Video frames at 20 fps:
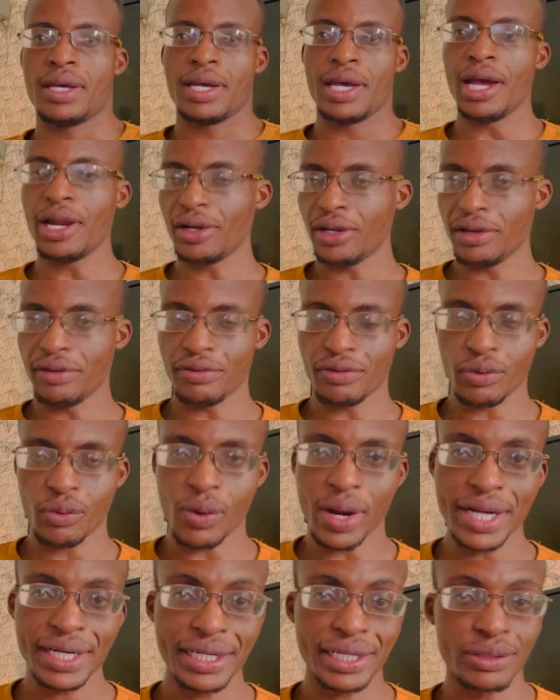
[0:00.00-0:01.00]
Hello
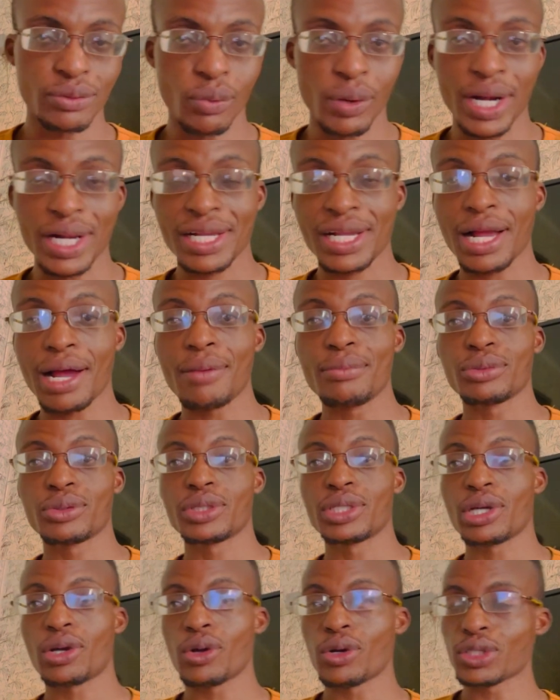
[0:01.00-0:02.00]
everyone and welcome to
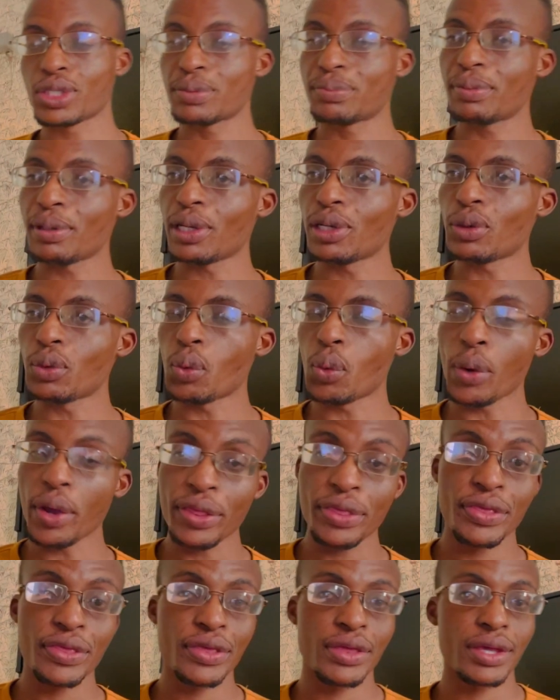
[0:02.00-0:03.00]
the Gospel
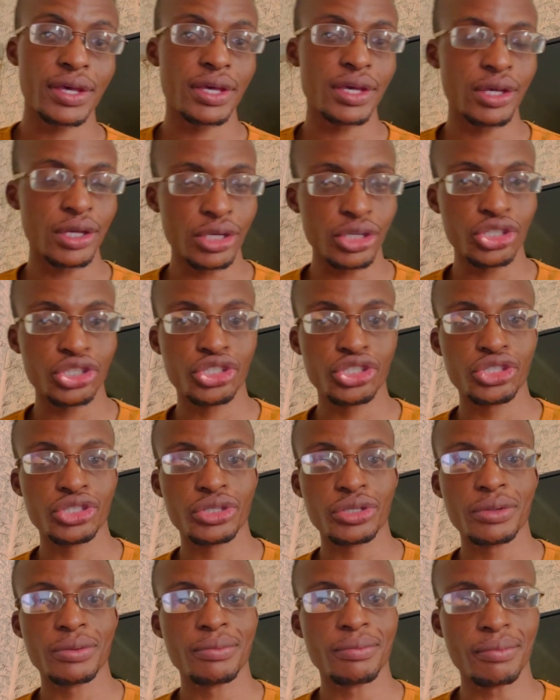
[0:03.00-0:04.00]
with
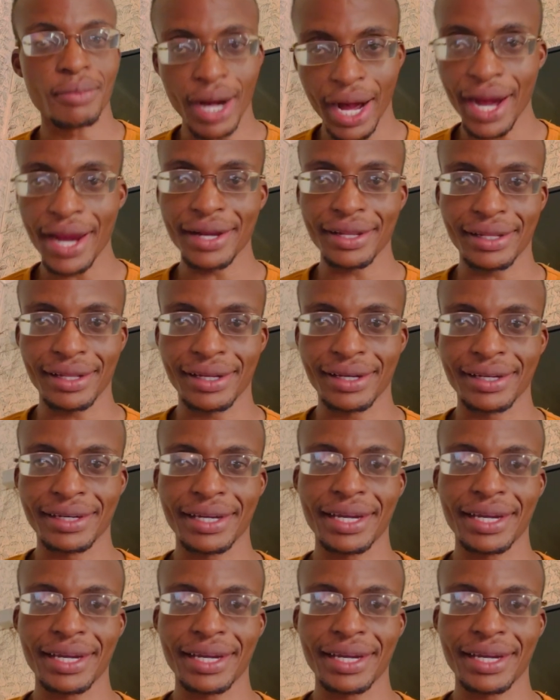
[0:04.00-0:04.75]
Ishmael.